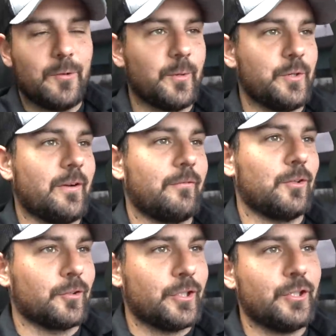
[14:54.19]
when you have
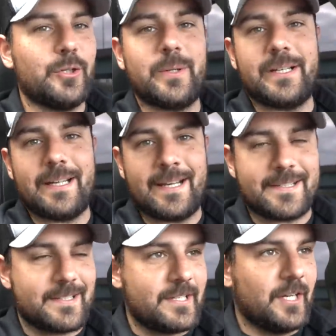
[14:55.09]
learned to do it and
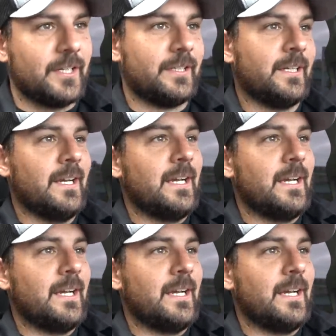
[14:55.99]
it's done.